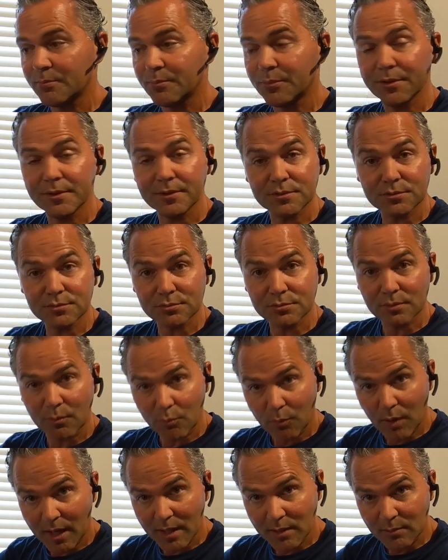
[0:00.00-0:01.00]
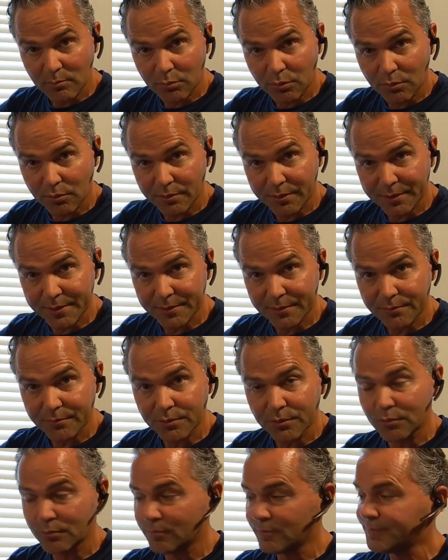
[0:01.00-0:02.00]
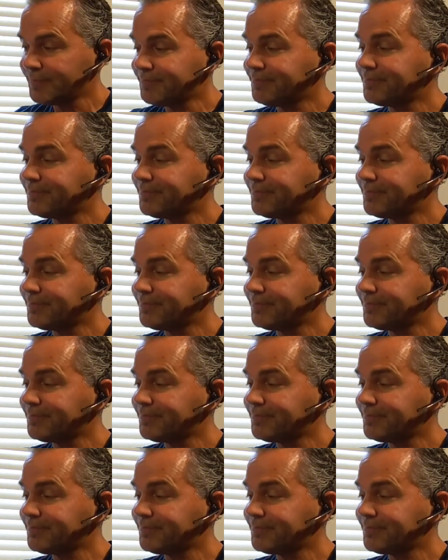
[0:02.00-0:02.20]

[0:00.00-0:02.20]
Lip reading: point to a whiteboard in a room